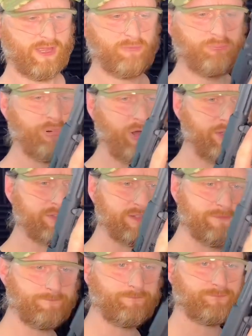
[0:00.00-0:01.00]
But
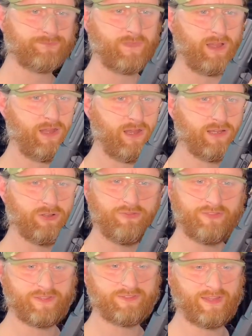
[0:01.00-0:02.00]
I
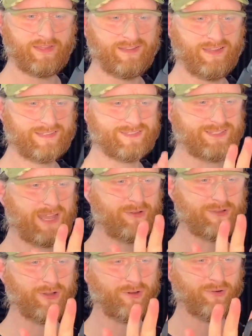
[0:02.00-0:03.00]
love this thing. It's so
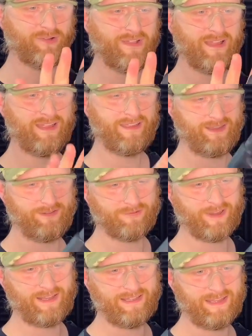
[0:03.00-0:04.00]
cool. It
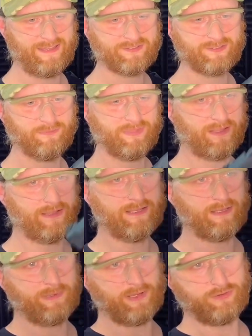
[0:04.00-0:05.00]
really is something a
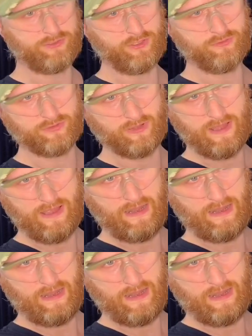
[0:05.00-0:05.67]
little bit unusual.